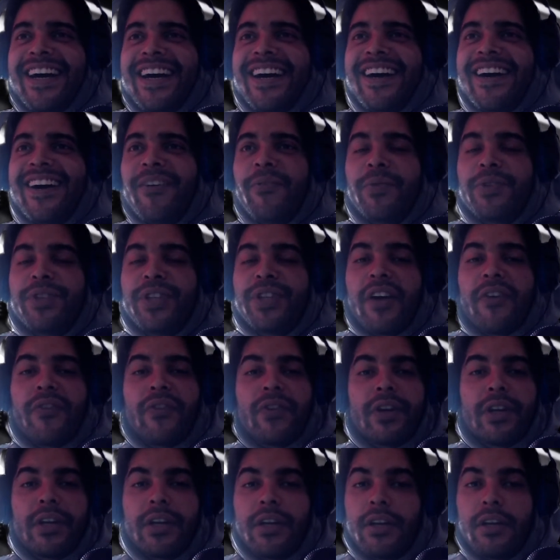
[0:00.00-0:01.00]
Uh, we
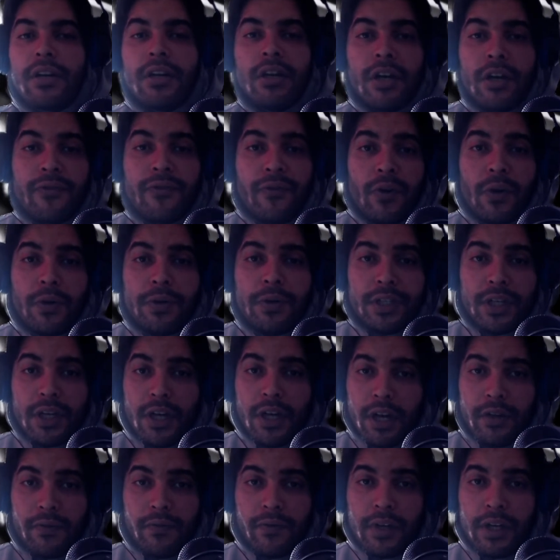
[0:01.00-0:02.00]
definitely look forward to
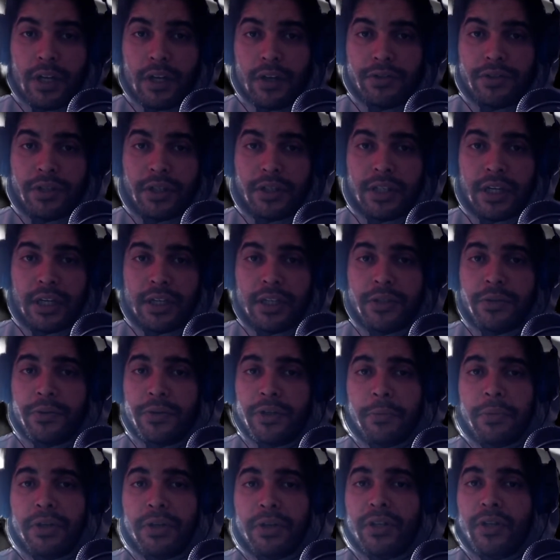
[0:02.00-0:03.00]
other videos just like this.
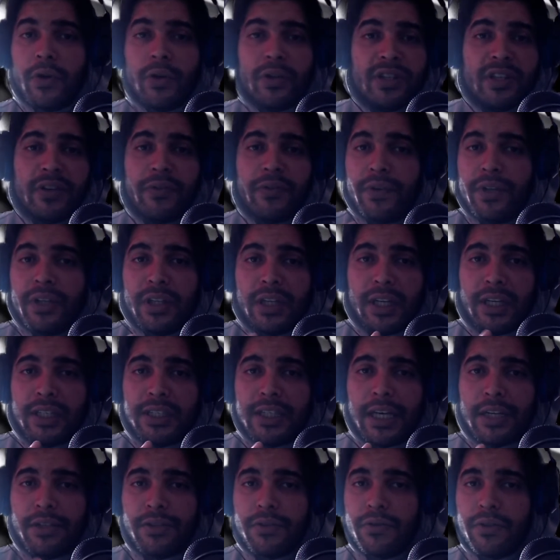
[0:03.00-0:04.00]
We're going to be throwing different things
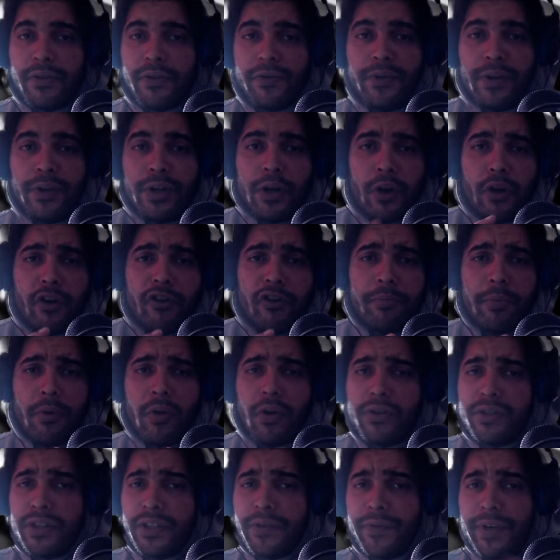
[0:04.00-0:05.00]
at you, different
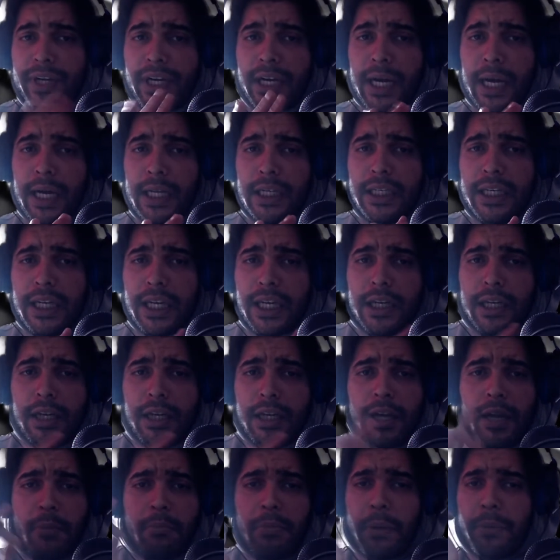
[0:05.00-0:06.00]
curveballs, different content,
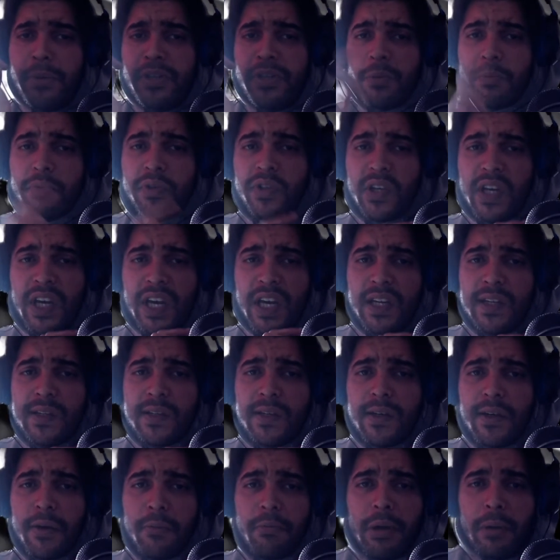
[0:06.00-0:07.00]
maybe some
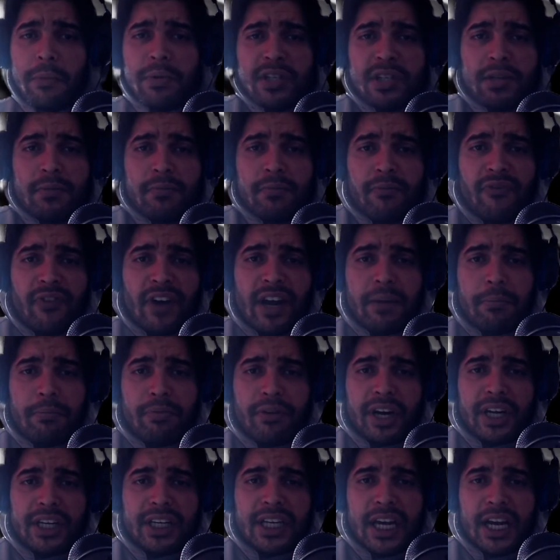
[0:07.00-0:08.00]
skits, maybe some fight
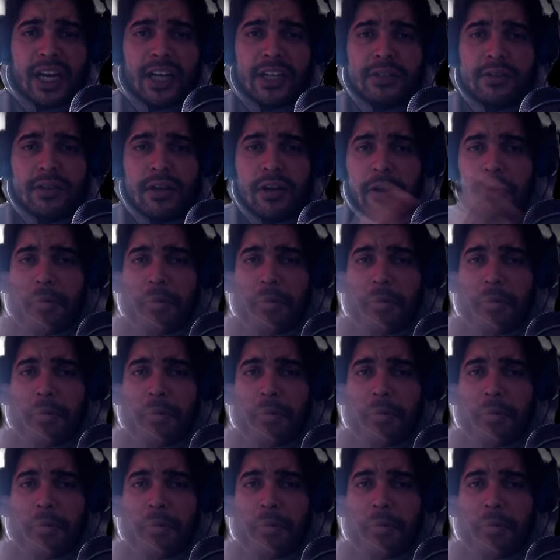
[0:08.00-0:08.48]
breakdowns.